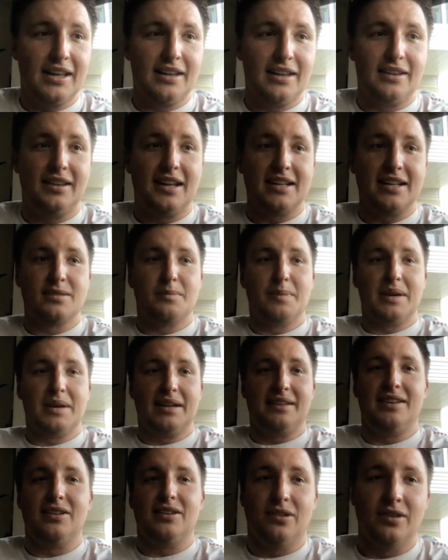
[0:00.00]
that's a
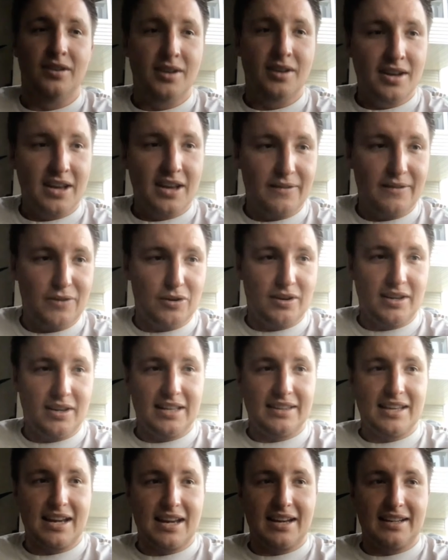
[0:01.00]
big deal. If you can
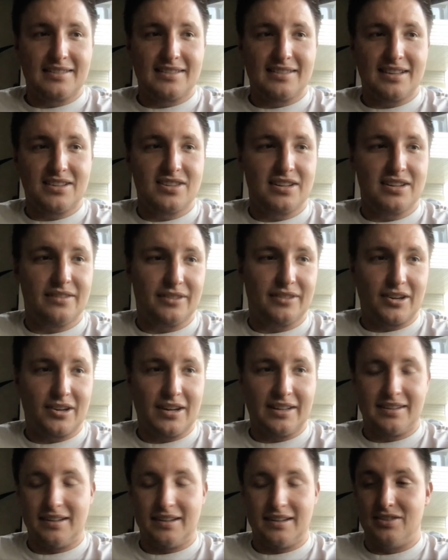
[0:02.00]
get that extension of
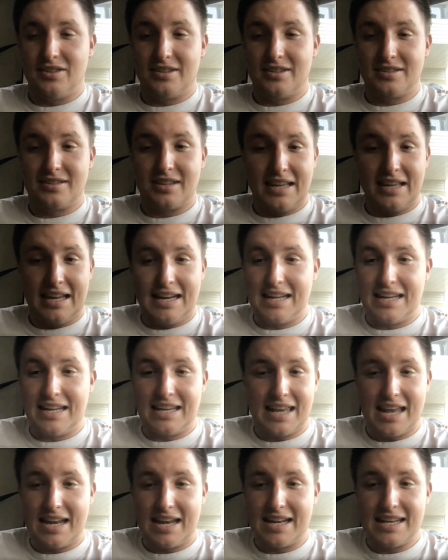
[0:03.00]
learning to just
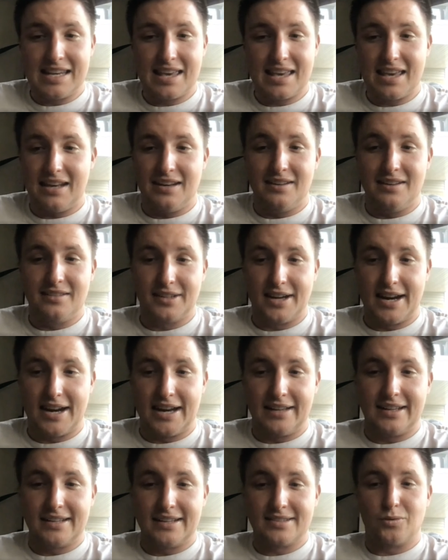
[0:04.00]
any kid,
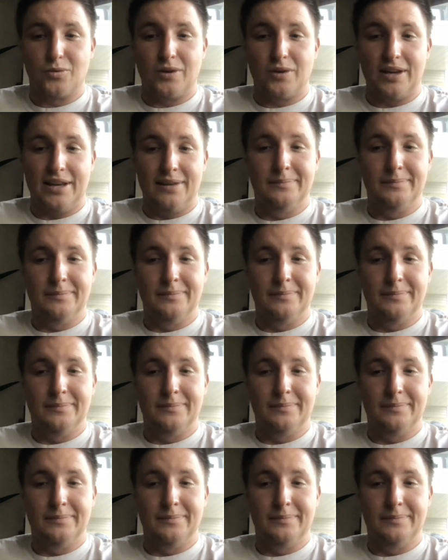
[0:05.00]
right? That's a win.